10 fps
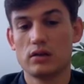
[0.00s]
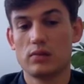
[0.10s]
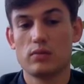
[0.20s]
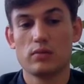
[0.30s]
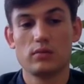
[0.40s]
they're
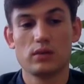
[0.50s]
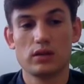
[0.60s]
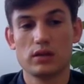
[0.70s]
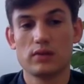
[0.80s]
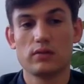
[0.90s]
probably
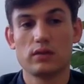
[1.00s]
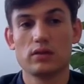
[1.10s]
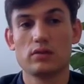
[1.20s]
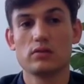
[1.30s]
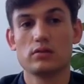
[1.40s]
definitely
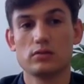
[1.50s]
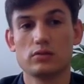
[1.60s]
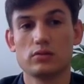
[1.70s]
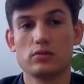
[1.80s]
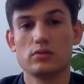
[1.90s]

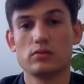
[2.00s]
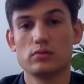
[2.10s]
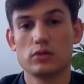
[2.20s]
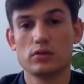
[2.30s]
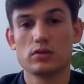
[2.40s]
two
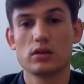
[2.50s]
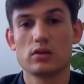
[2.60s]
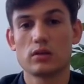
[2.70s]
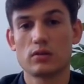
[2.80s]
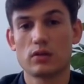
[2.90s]
those things
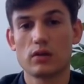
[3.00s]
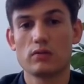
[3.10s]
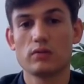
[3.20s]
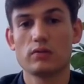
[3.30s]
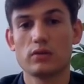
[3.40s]
I'm grateful
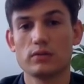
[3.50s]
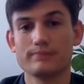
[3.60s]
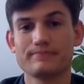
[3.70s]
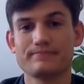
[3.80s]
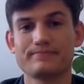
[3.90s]
for.
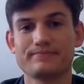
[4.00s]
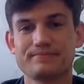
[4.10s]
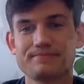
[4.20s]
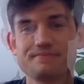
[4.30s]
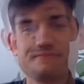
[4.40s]

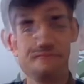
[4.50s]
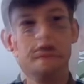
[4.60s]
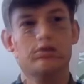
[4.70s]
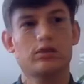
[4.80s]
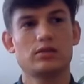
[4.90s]
The last
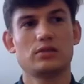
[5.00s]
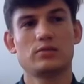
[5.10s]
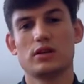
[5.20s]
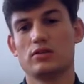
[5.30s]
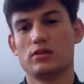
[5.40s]
question,
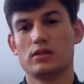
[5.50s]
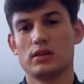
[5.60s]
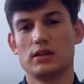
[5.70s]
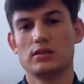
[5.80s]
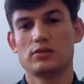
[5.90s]
but not
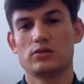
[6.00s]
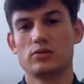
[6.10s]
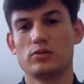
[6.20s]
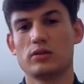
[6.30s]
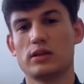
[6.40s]
least,
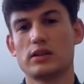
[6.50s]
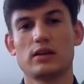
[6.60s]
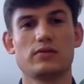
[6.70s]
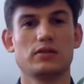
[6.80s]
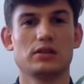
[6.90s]
who would I
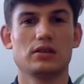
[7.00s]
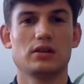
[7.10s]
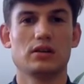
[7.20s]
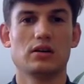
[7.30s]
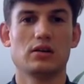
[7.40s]
take for
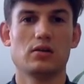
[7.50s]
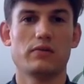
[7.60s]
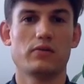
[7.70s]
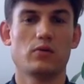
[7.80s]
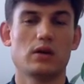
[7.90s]
dinner
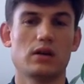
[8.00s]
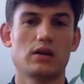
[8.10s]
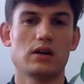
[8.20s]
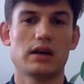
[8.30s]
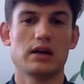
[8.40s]
for one
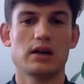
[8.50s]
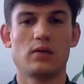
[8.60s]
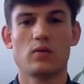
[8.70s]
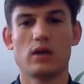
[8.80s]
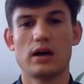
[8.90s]
night
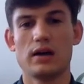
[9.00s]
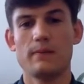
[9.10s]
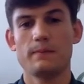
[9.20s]
and why?